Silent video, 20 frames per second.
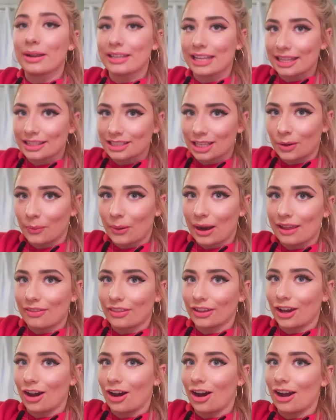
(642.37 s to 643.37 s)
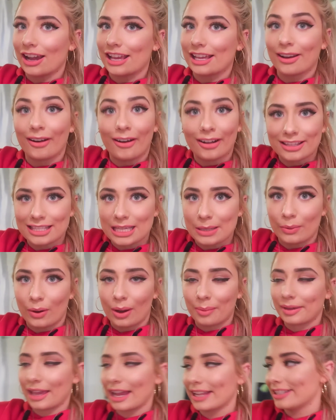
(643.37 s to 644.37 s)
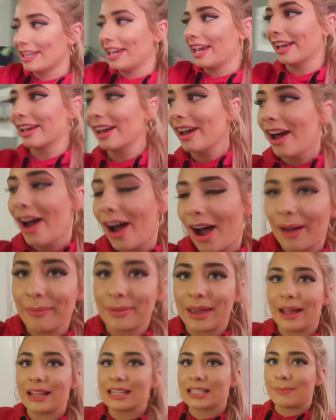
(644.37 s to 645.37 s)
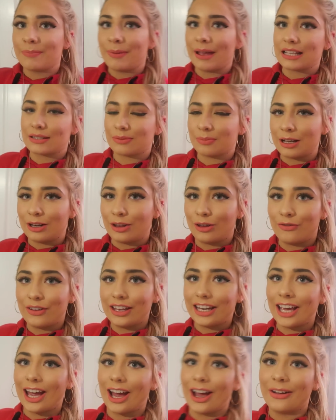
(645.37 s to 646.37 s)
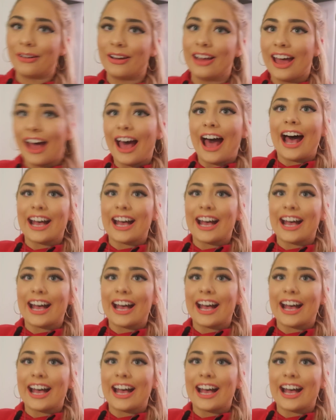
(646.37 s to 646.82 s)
My dad's gonna wait in the car. He can't see what I'm getting. I'm getting some bits for my new video.